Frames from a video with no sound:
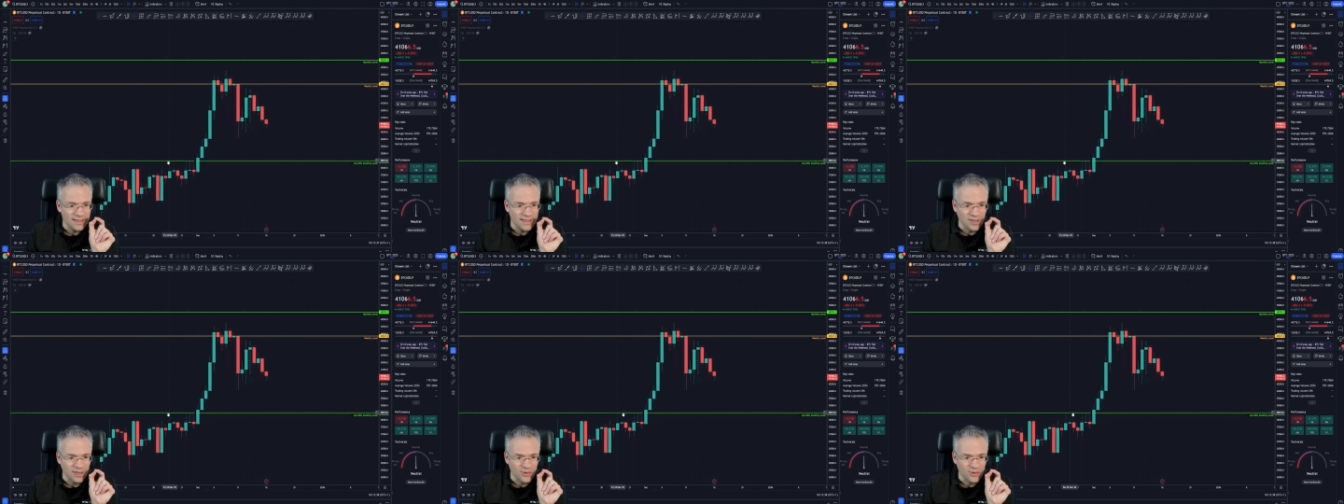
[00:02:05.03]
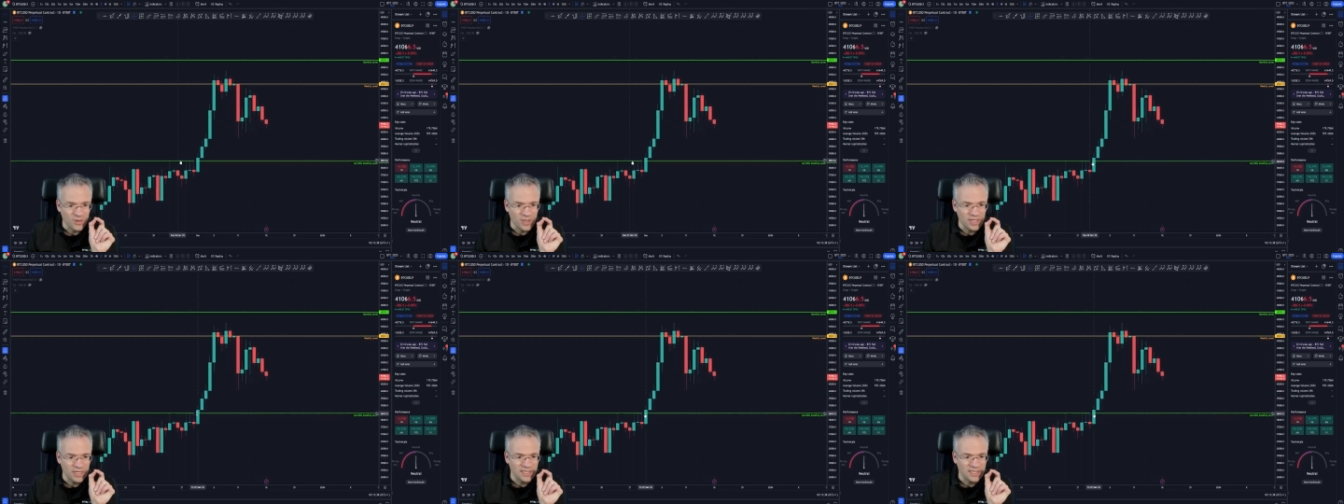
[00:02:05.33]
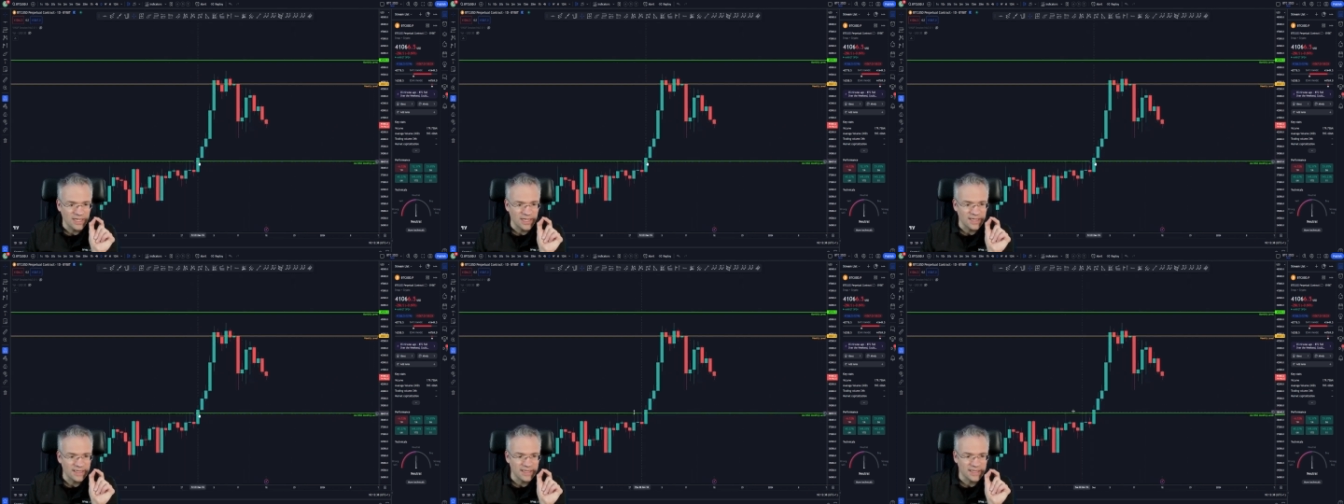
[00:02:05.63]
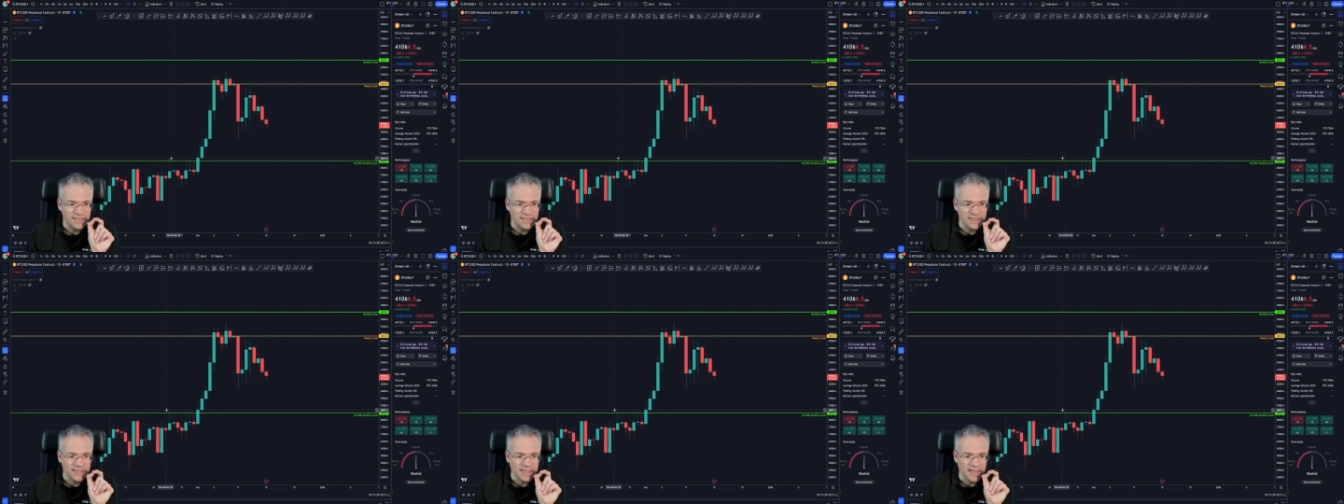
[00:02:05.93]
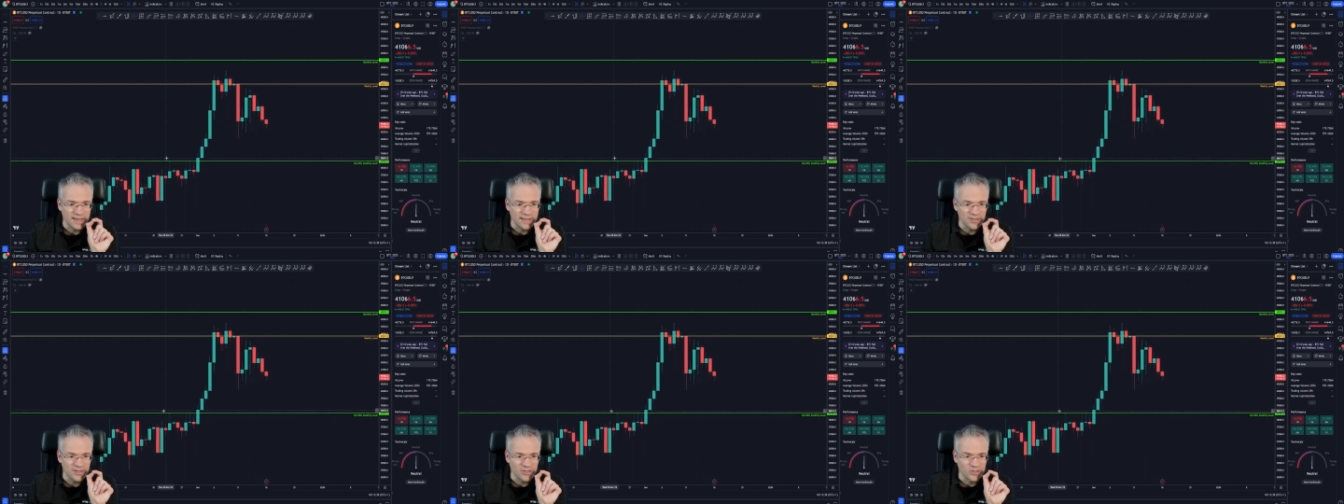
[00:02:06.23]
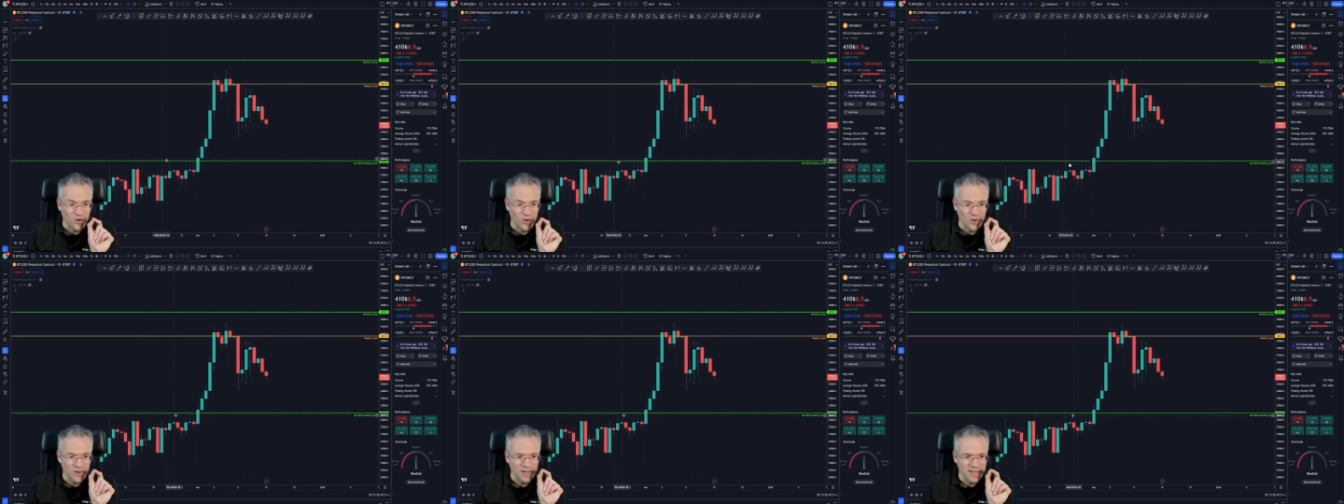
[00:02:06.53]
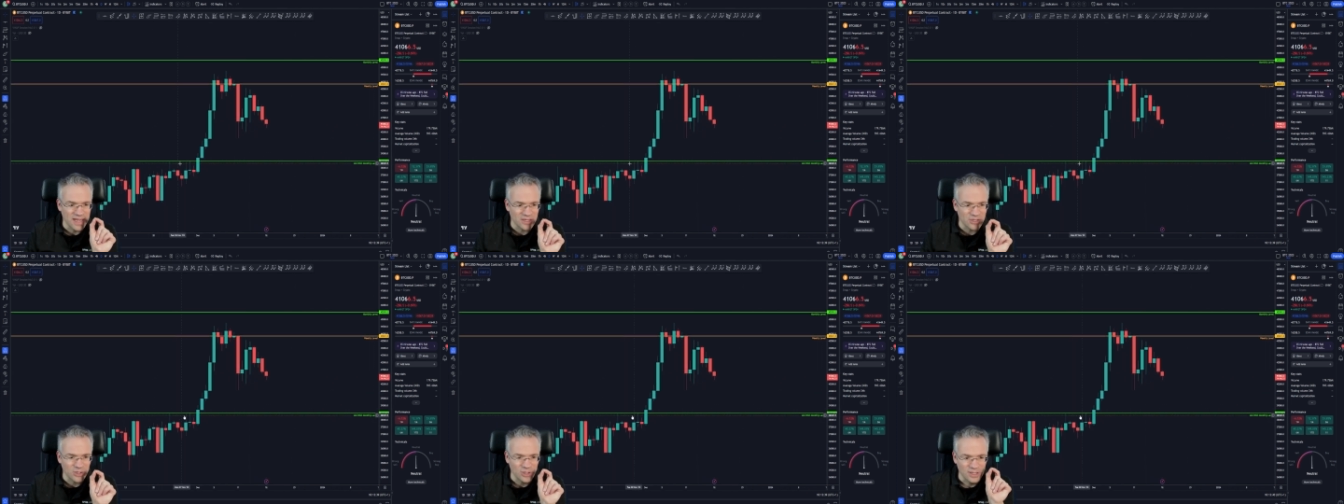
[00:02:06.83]
The green line that this guy is drawing
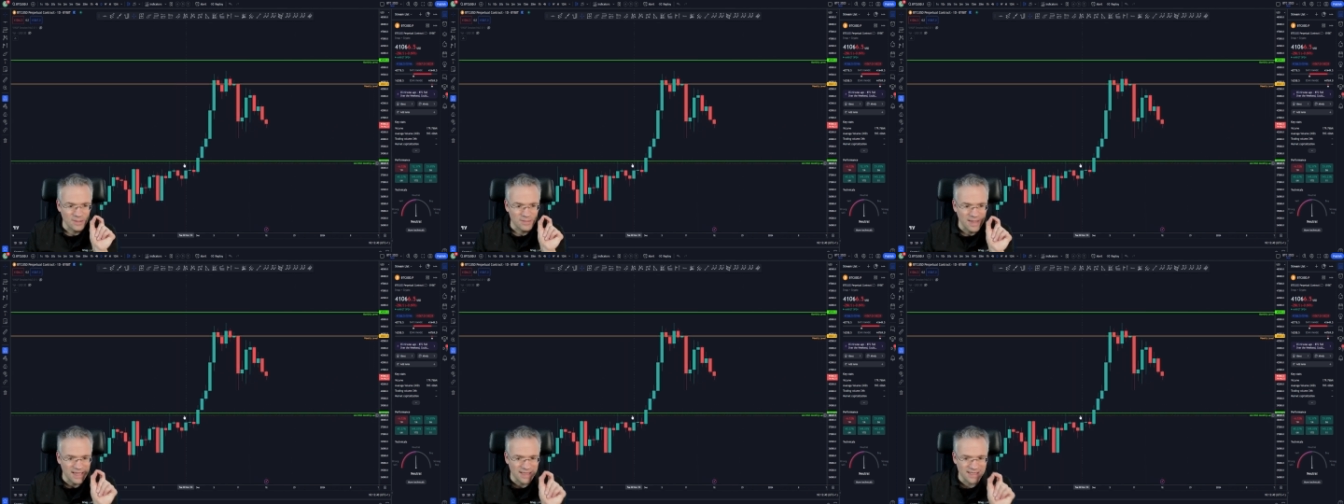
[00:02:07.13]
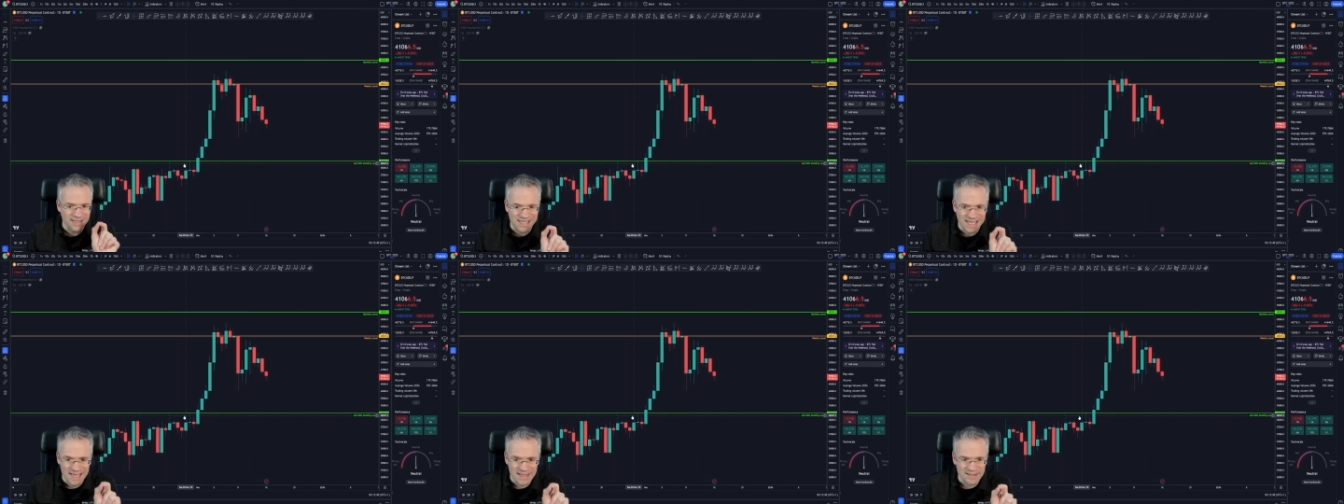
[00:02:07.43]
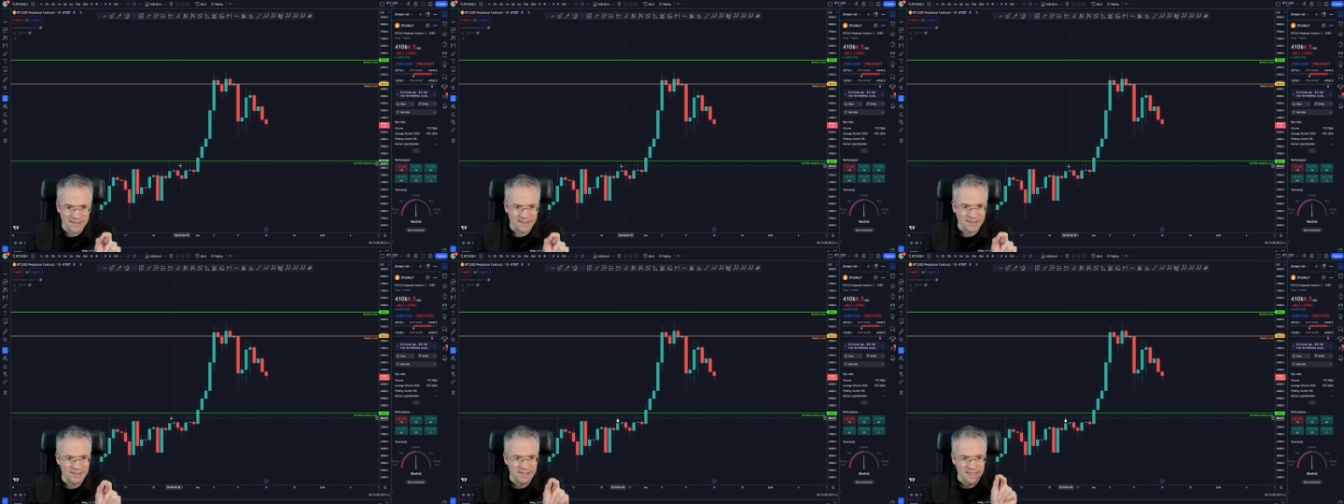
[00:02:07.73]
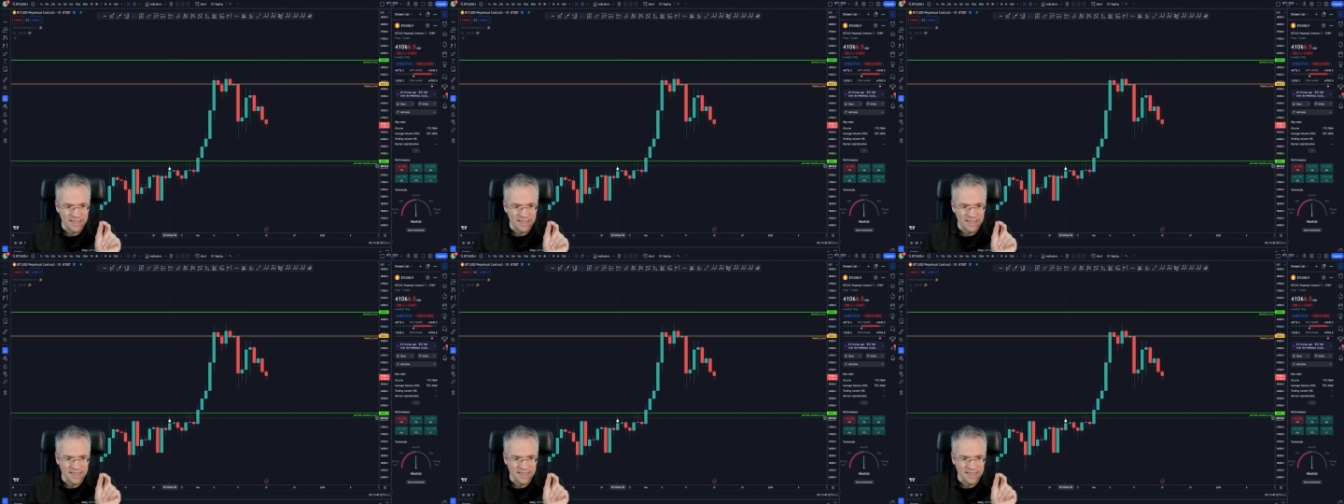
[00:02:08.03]
actually makes sense.